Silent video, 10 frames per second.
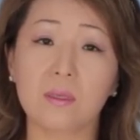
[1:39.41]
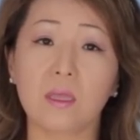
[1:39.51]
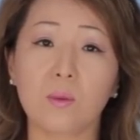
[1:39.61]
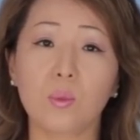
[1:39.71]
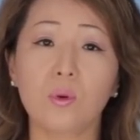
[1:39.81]

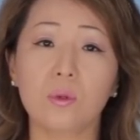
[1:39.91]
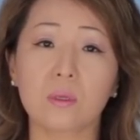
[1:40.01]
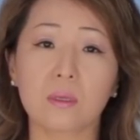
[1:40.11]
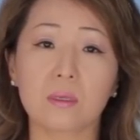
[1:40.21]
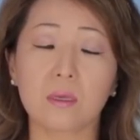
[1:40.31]
the
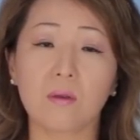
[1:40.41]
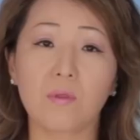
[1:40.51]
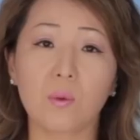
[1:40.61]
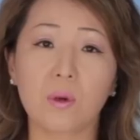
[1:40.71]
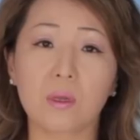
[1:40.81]
importance of
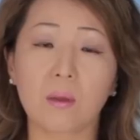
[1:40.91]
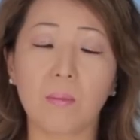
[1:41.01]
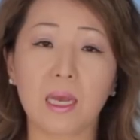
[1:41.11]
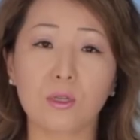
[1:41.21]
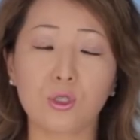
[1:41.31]
the word
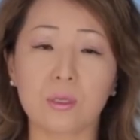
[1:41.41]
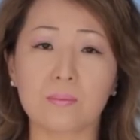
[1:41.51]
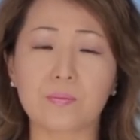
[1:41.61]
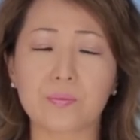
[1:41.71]
compassion.